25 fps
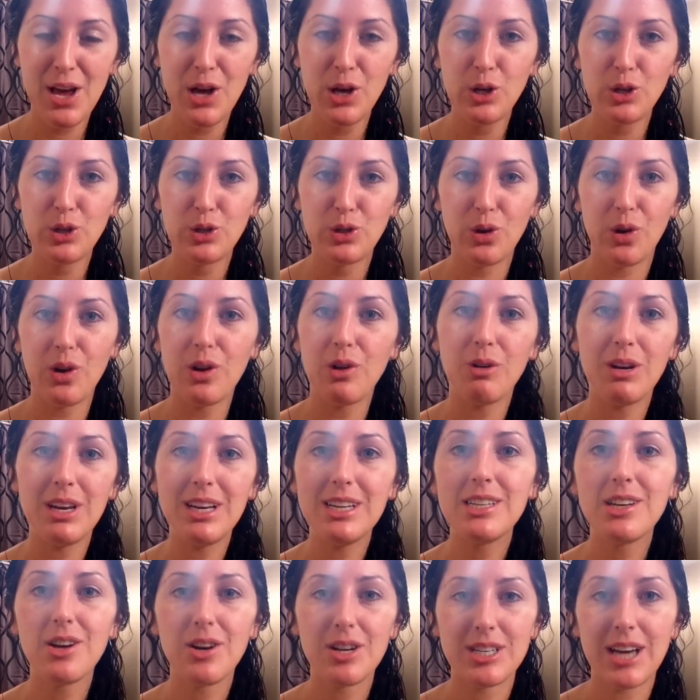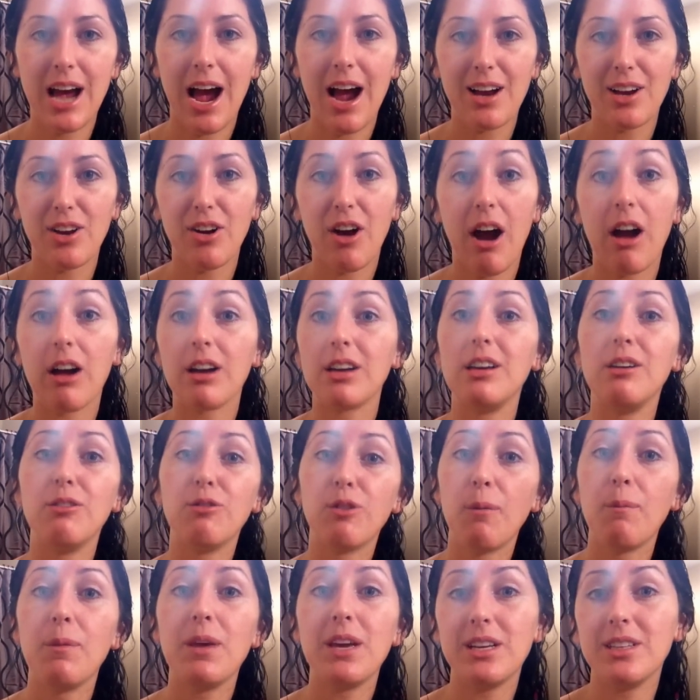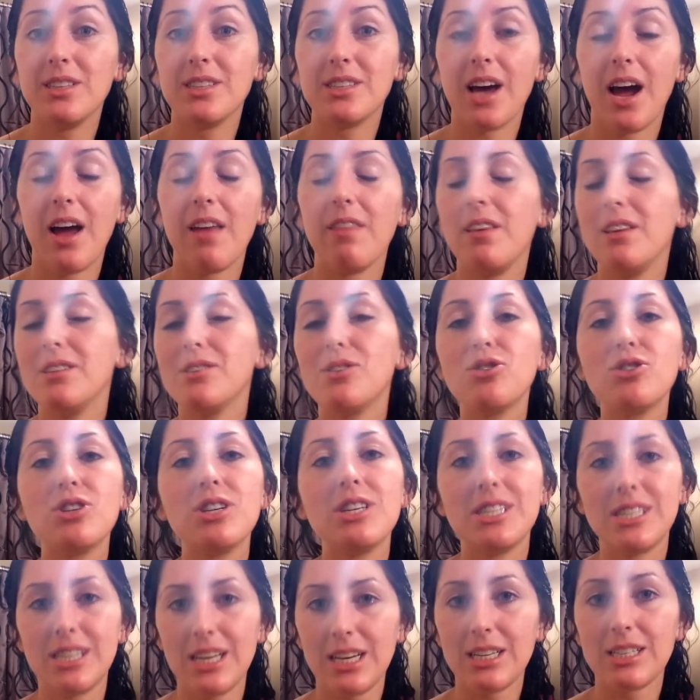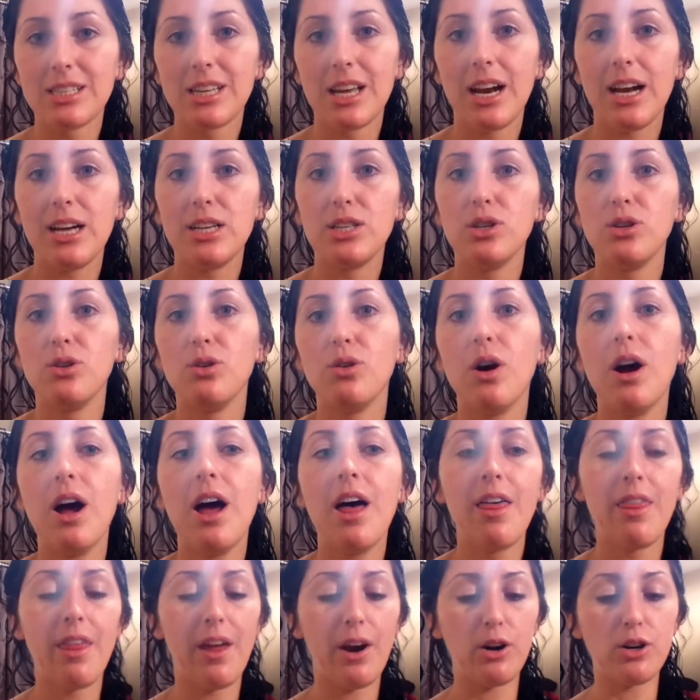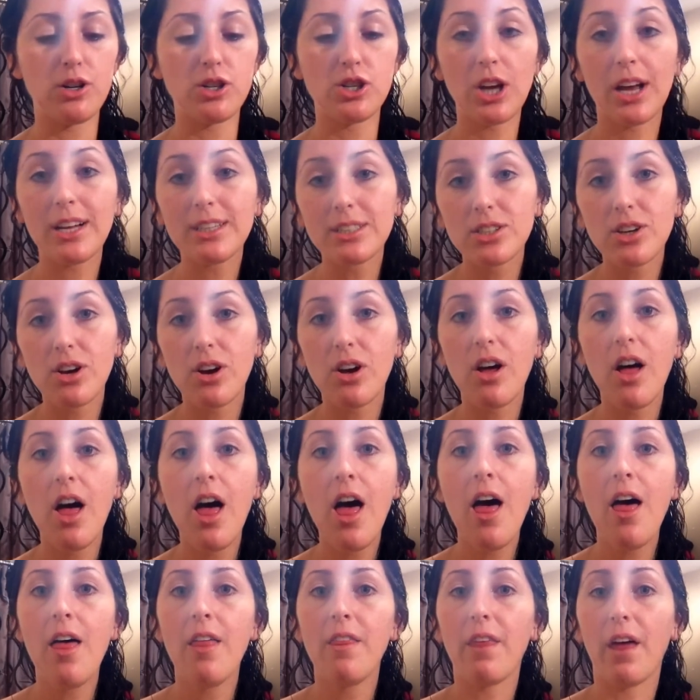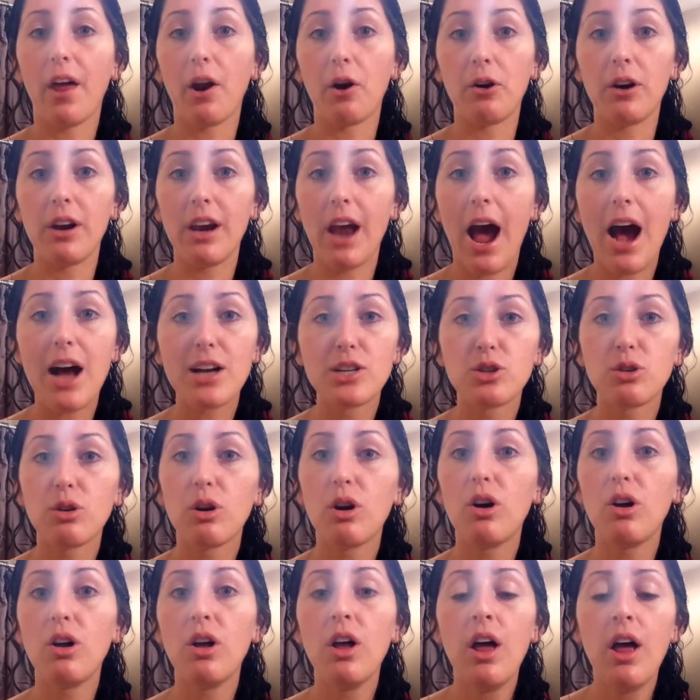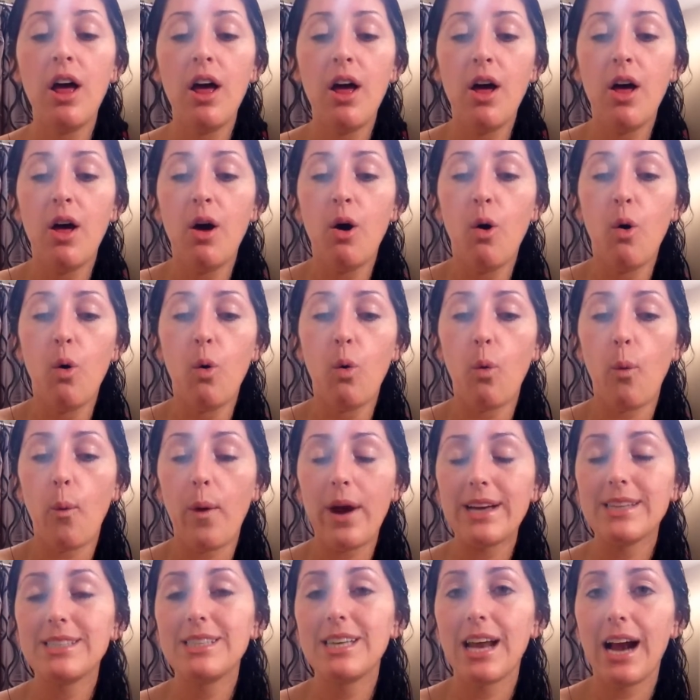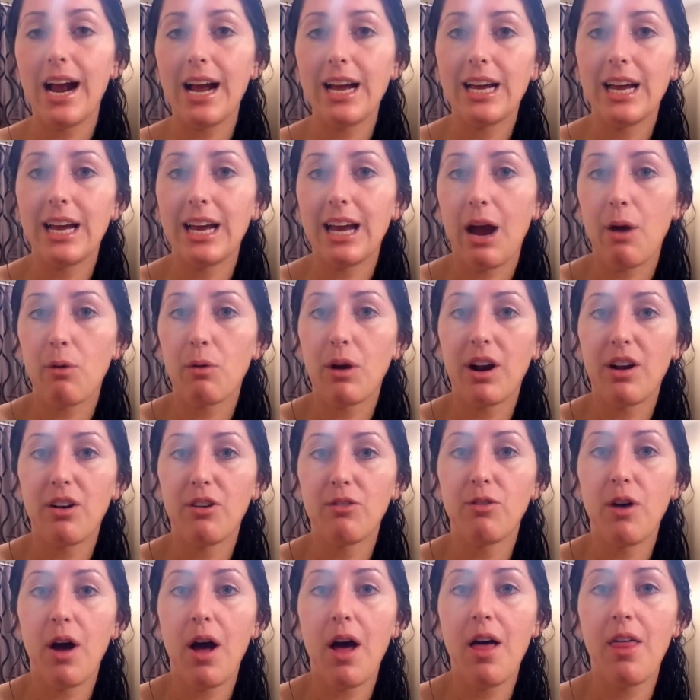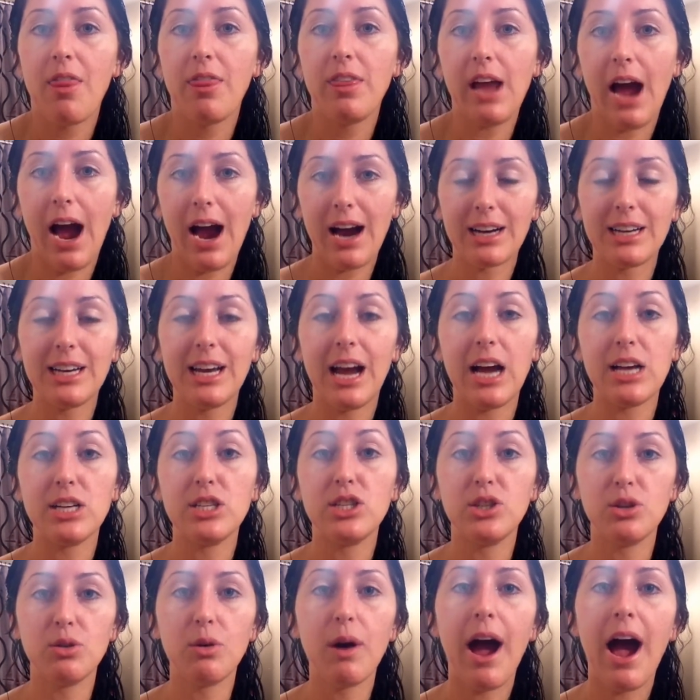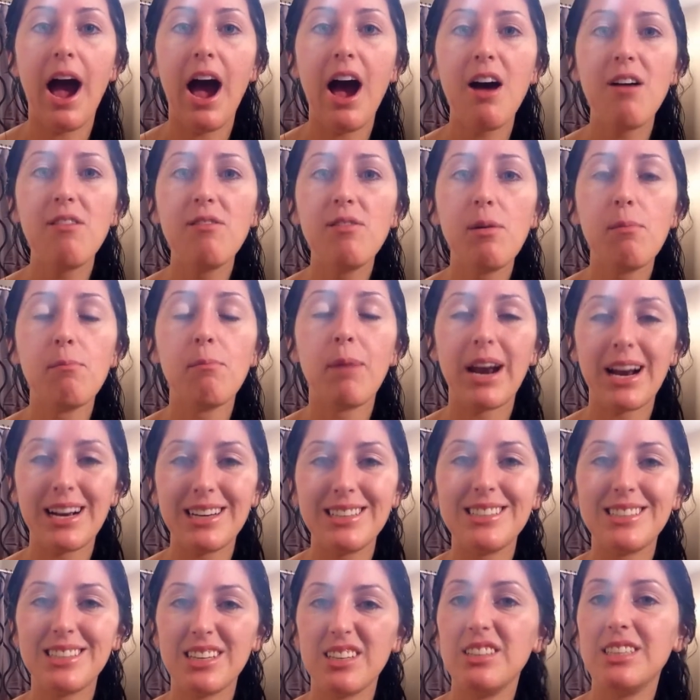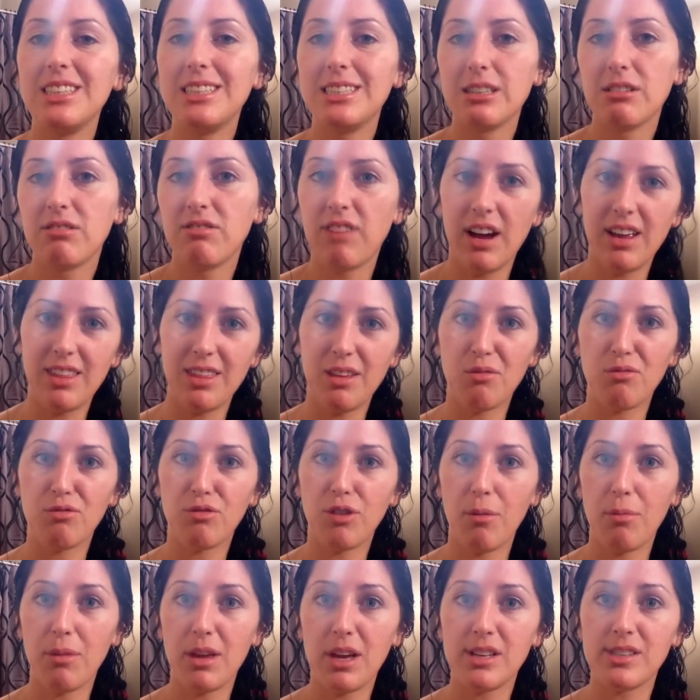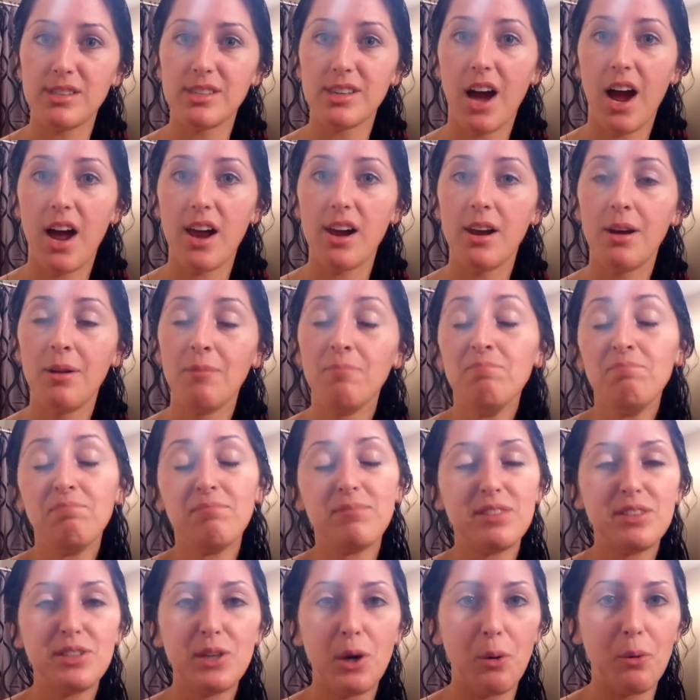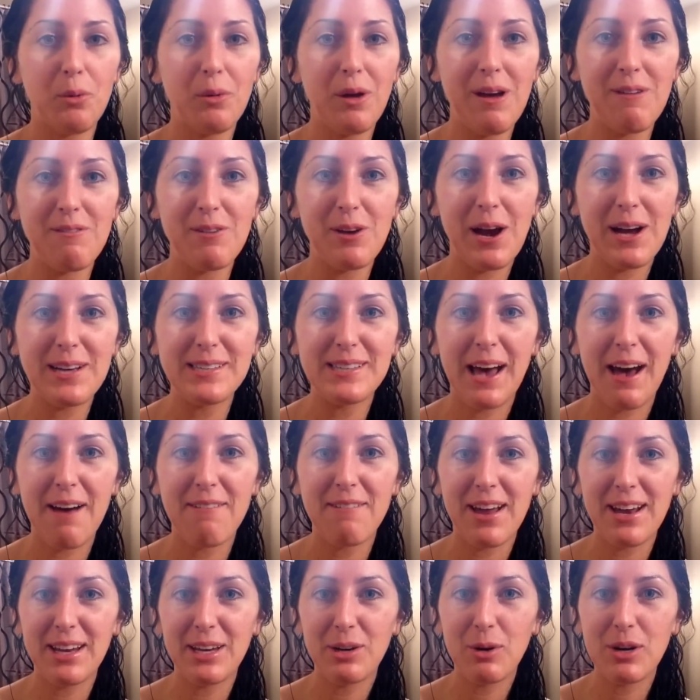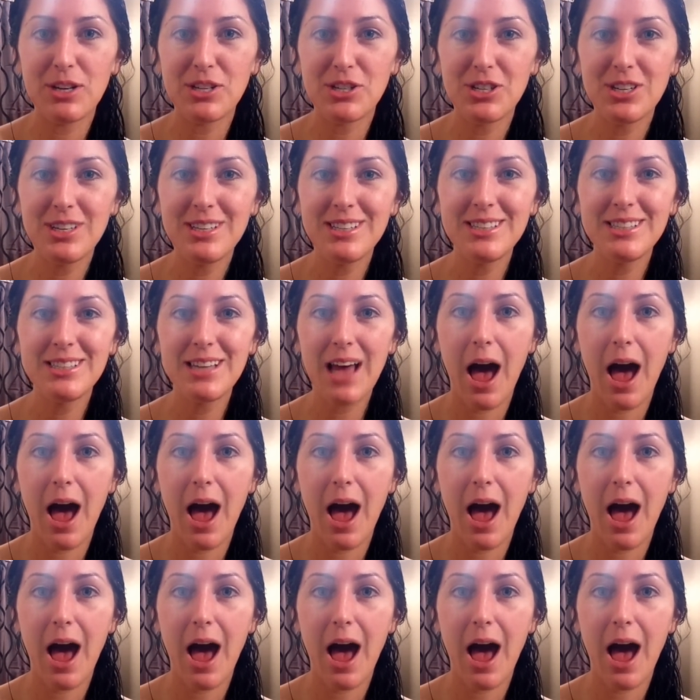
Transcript: So you need to attack your acne from the inside. These are just things that I do that are gentle, that are natural, ways that I can get rid of the acne I do have, but I still need to fight them from the inside. So if you guys have any questions,